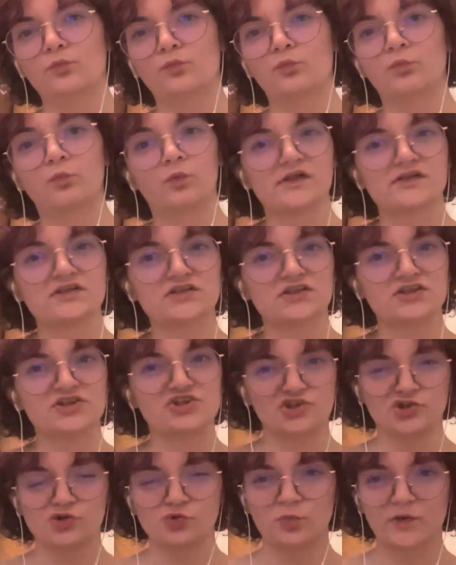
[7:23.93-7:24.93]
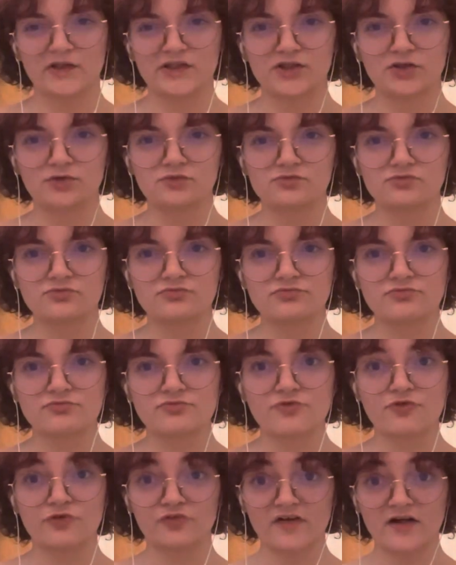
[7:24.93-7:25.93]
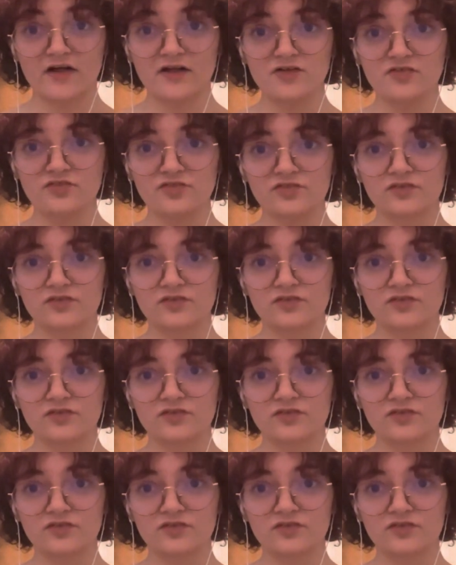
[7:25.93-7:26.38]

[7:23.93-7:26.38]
what to do when you survive.